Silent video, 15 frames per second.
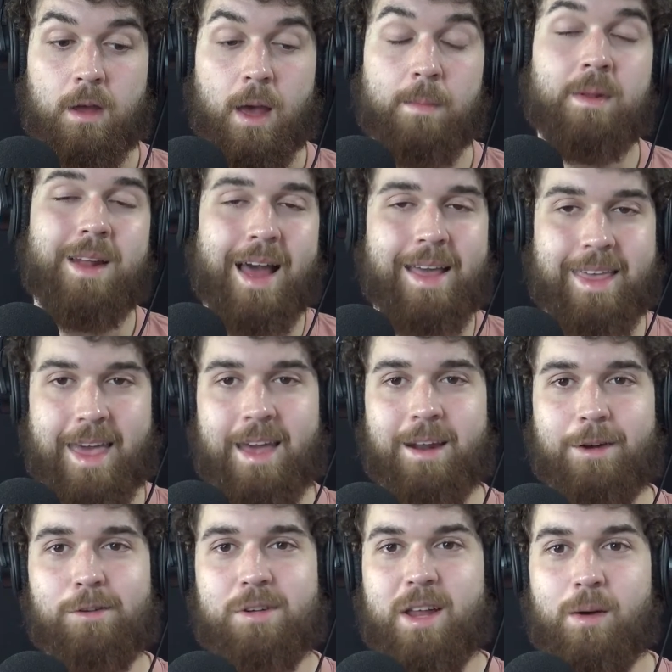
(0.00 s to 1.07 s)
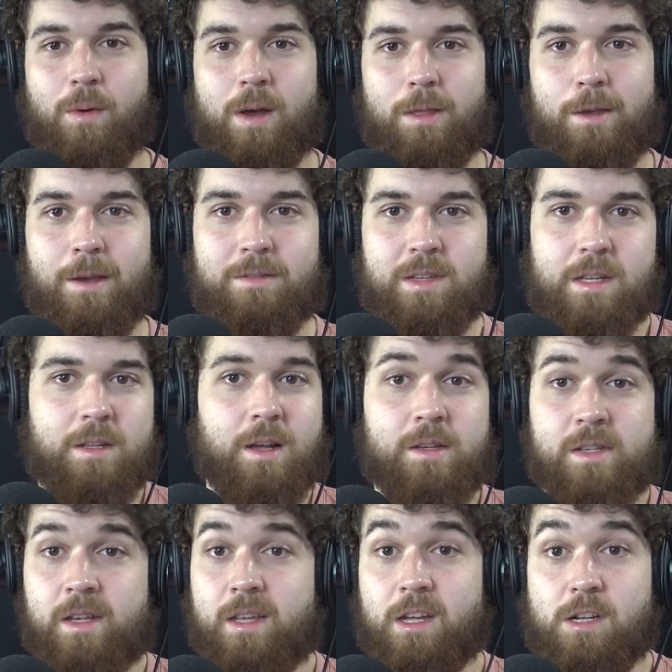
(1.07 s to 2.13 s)
I mean, I can understand why the UFC
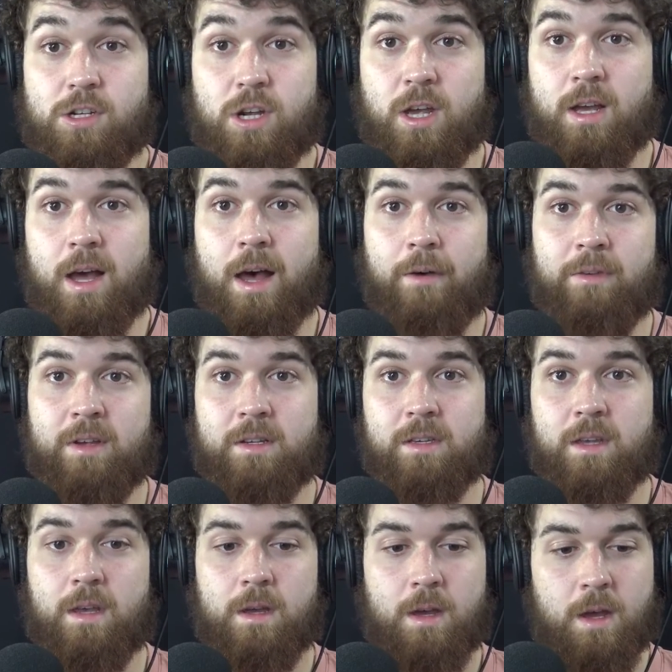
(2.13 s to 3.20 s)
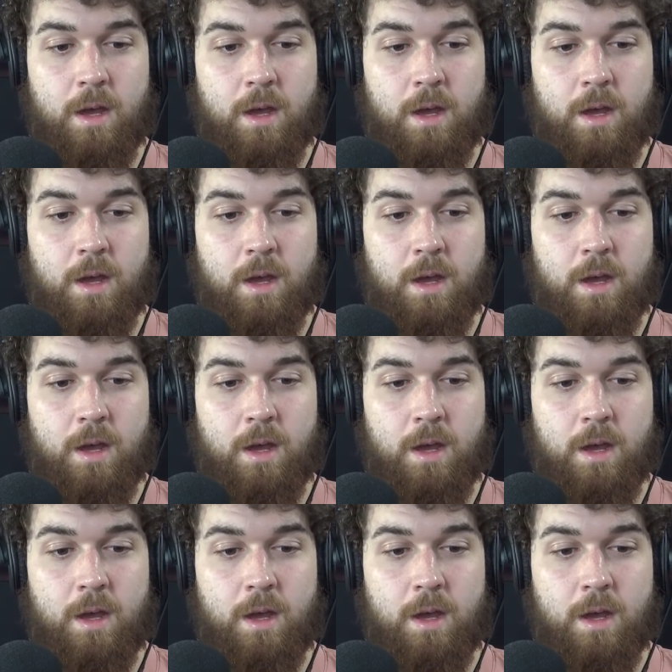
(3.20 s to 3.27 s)
does it. Ka-ching, obviously.